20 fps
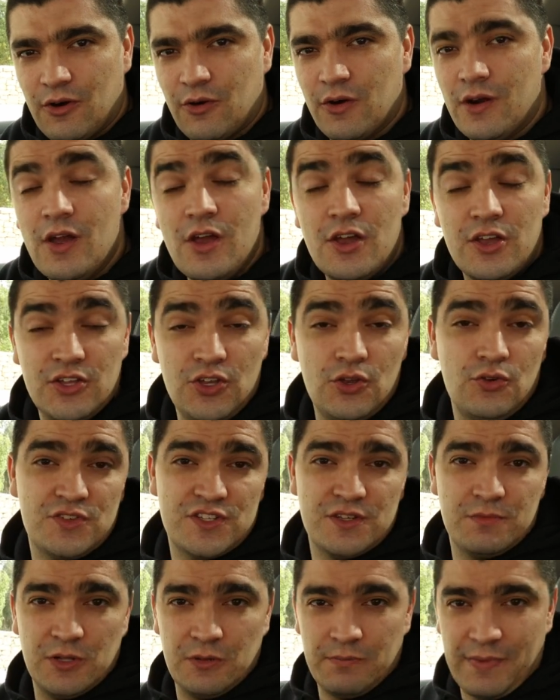hour
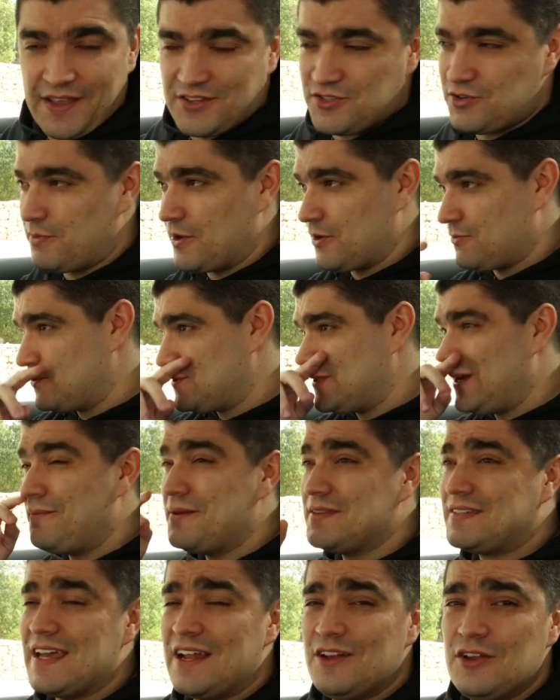usable battery pack, which, let
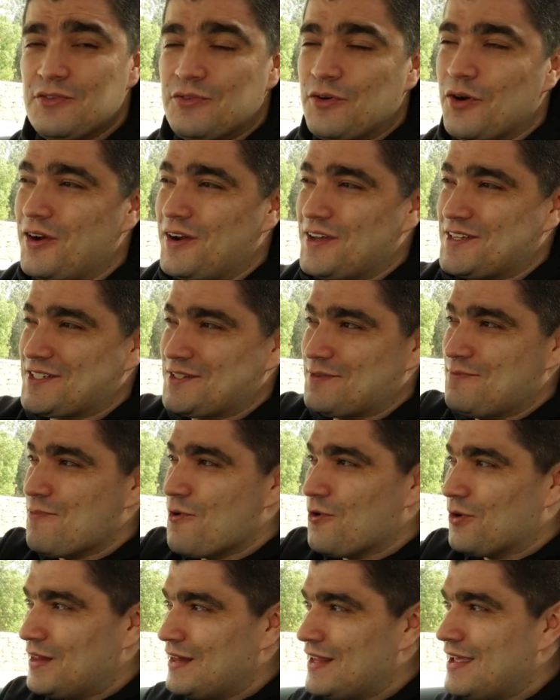me tell you, for a
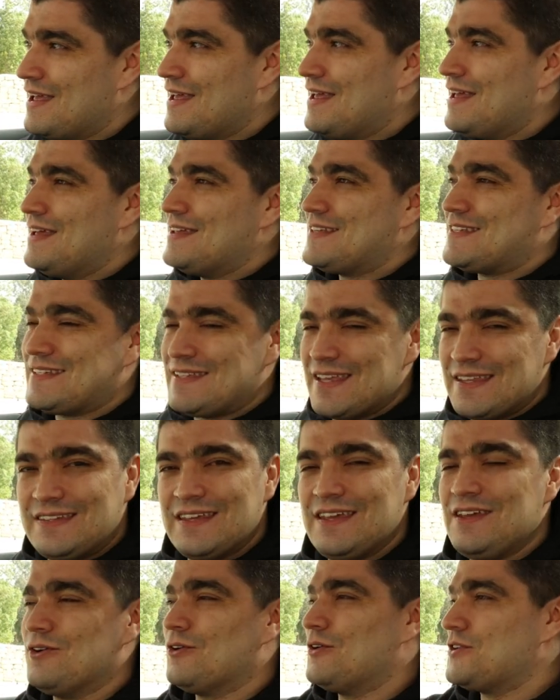small
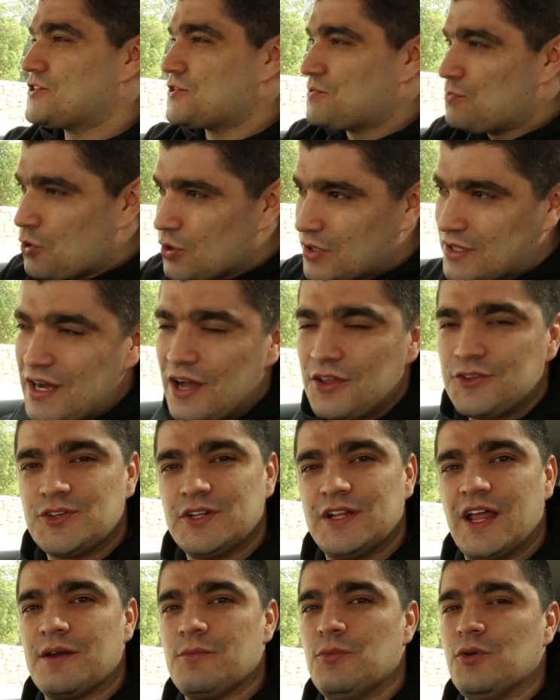city or a small
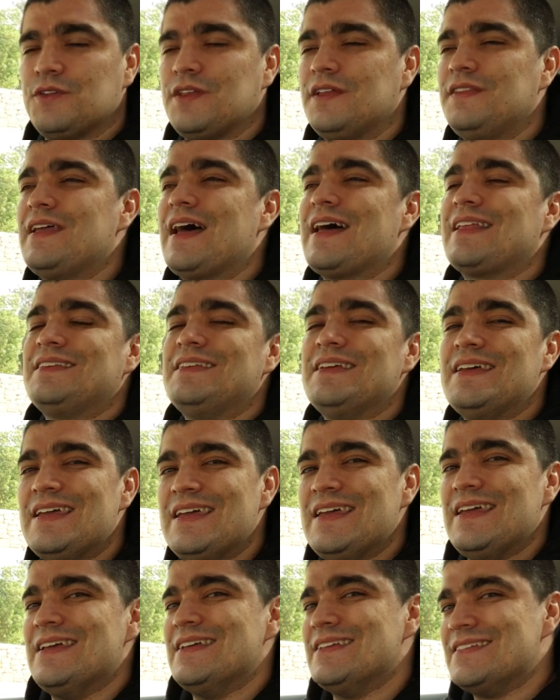country like Malta, that
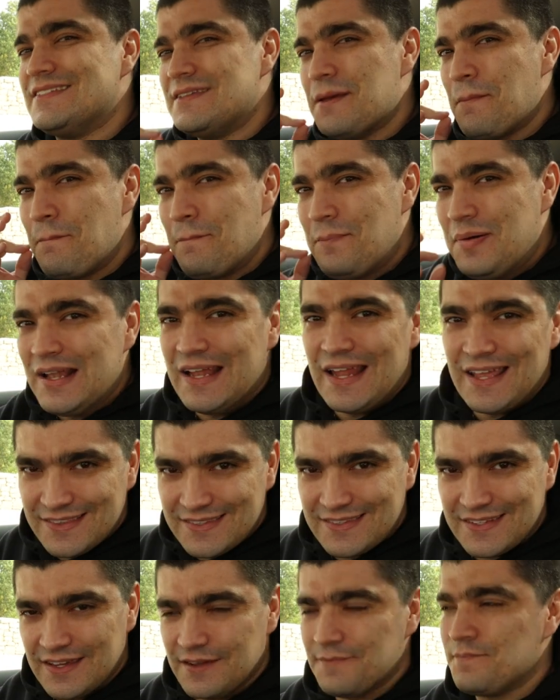is
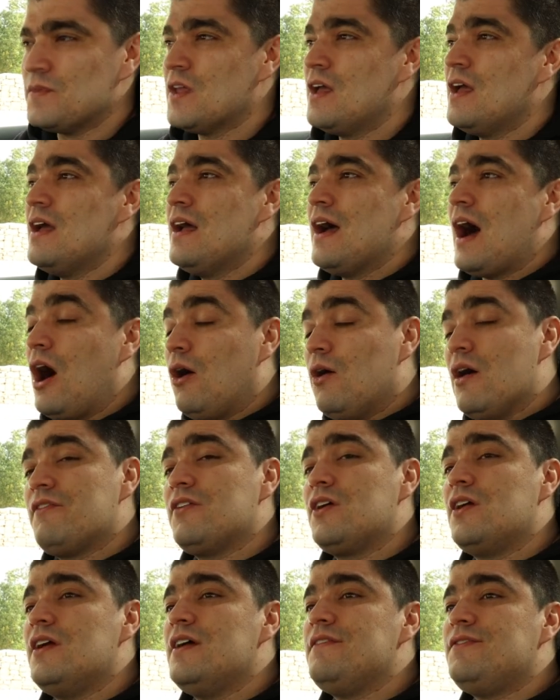plenty.
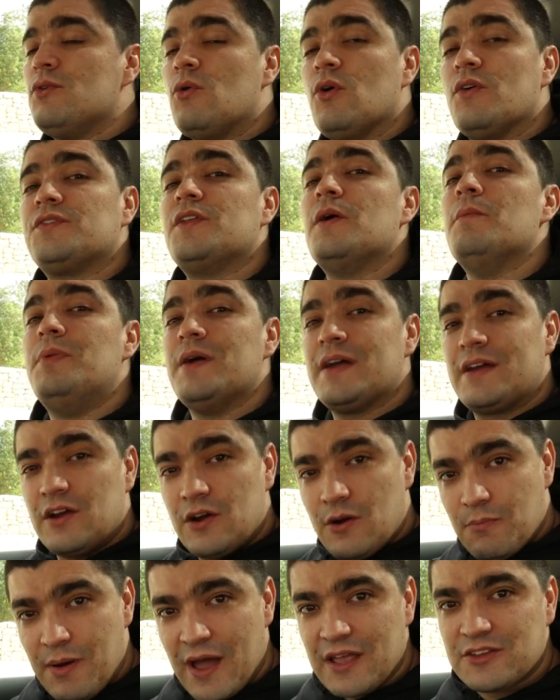However, if you want the
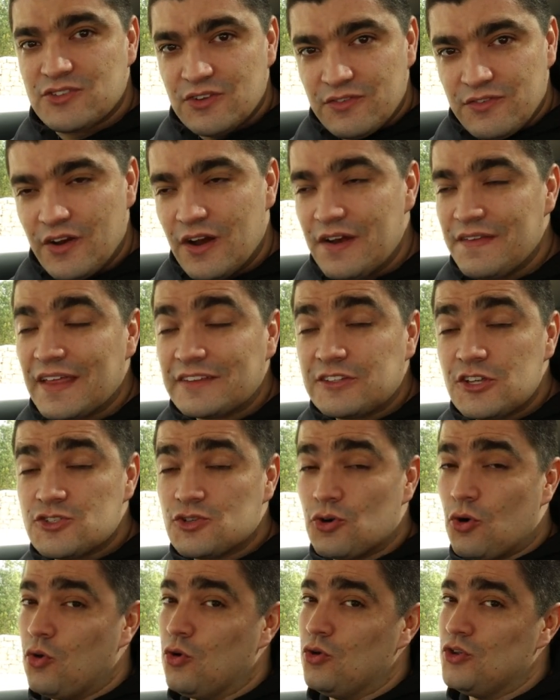bigger battery variant, that
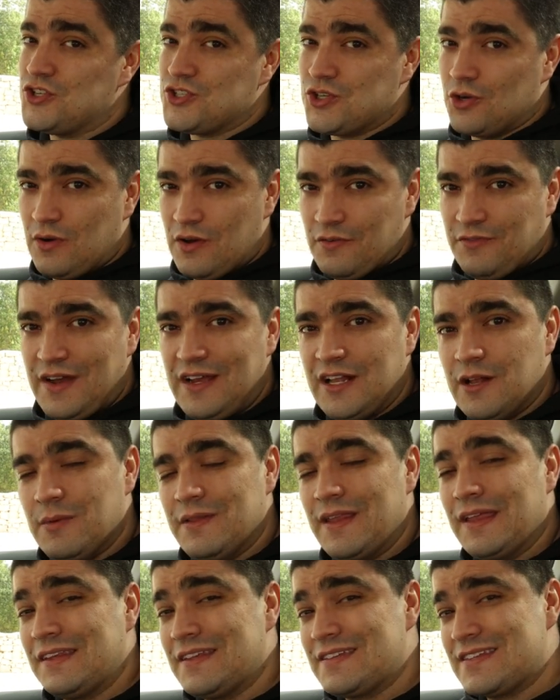is also
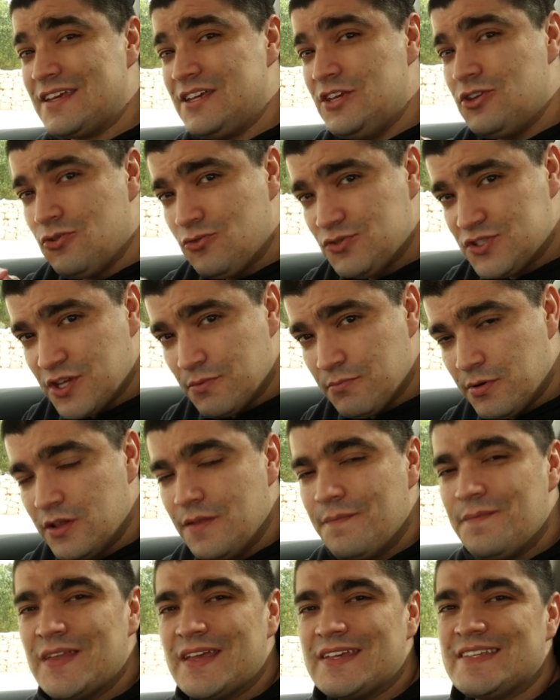available. That is a
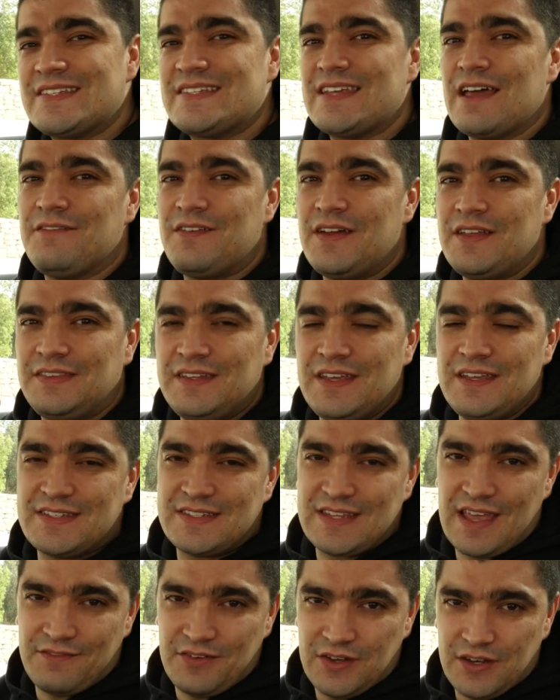usable
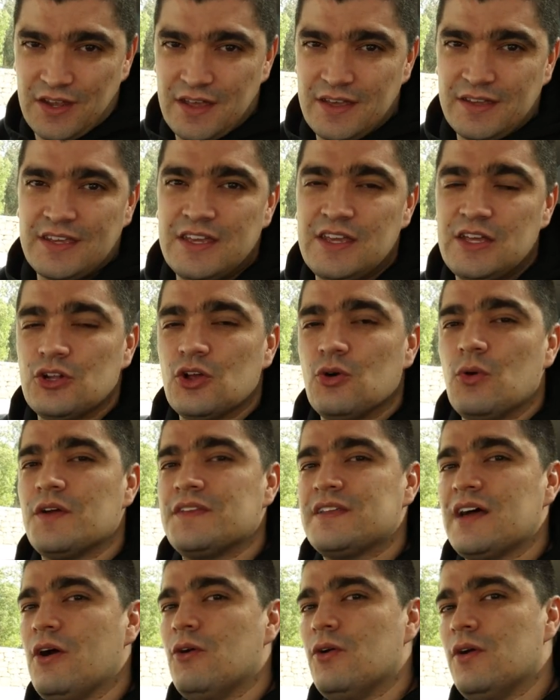77
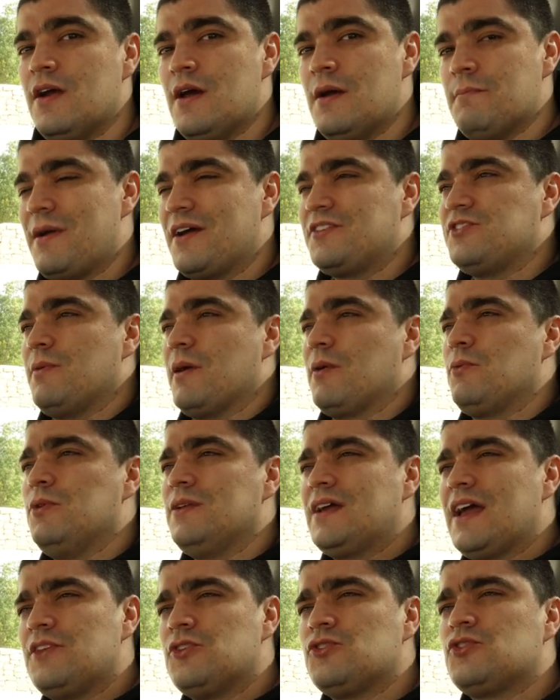kilowatt hour battery pack.
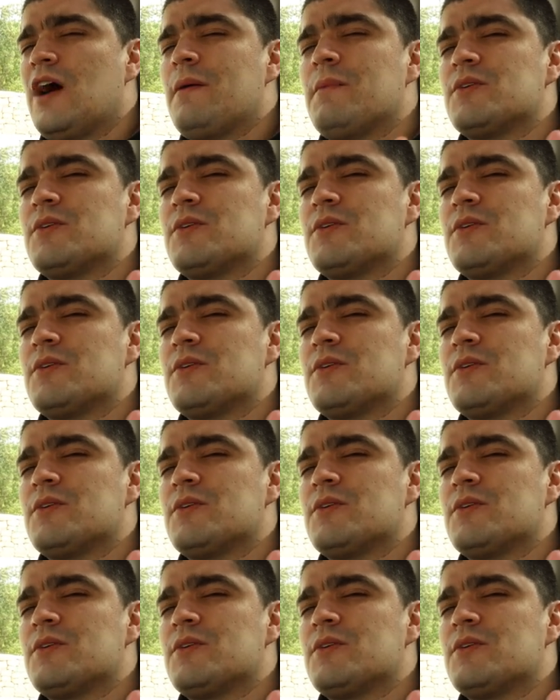We'll get into